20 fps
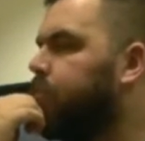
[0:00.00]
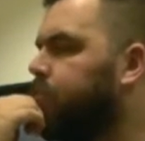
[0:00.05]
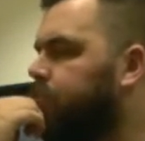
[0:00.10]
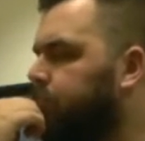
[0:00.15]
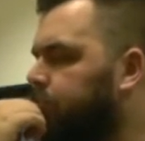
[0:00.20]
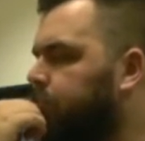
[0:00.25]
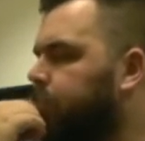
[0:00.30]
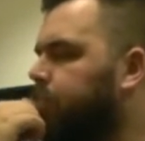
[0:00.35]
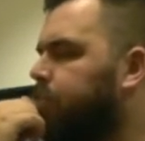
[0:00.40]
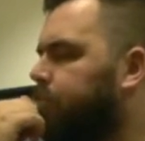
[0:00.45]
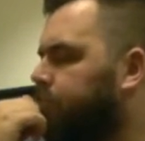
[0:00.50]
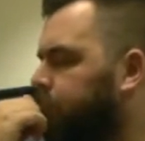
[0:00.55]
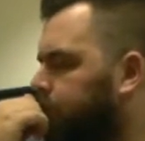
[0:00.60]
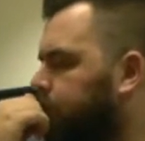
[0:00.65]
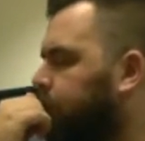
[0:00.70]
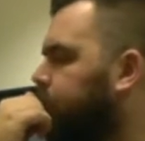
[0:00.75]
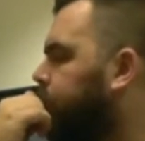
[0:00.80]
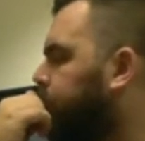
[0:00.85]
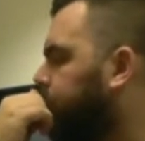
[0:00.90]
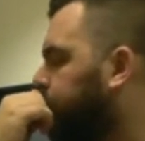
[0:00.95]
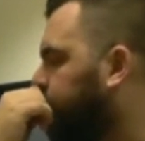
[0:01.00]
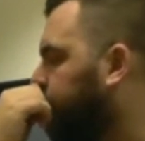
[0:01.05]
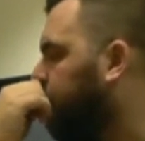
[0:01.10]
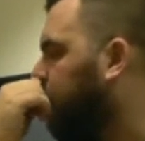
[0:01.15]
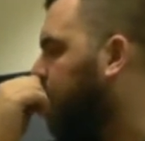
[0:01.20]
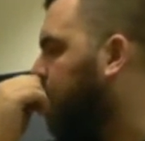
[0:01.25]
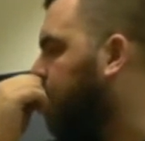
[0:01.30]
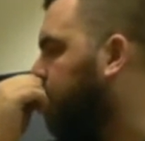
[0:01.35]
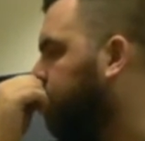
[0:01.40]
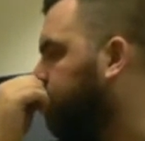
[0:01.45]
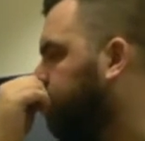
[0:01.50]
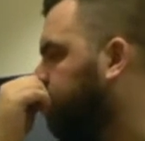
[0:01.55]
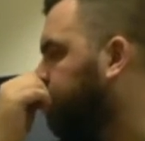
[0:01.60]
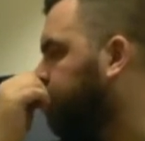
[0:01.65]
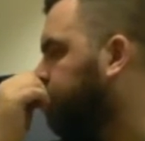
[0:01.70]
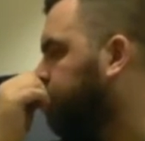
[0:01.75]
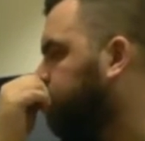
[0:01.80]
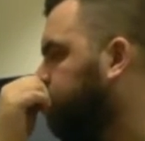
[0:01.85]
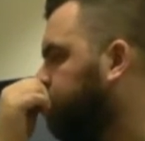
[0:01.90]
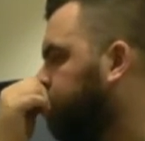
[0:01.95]
them the opportunity to kind
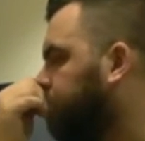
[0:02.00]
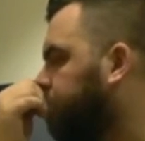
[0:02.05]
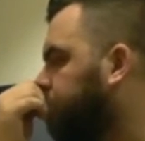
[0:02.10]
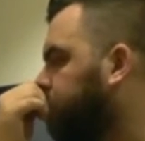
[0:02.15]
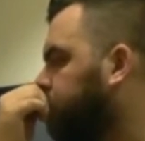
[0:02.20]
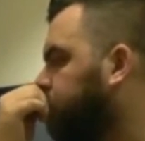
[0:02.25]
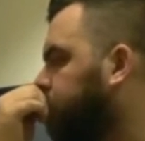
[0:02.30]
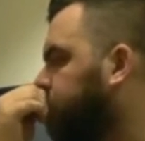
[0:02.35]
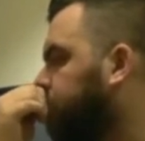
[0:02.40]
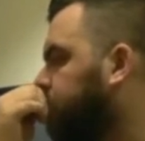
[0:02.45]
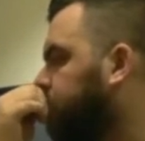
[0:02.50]
of go and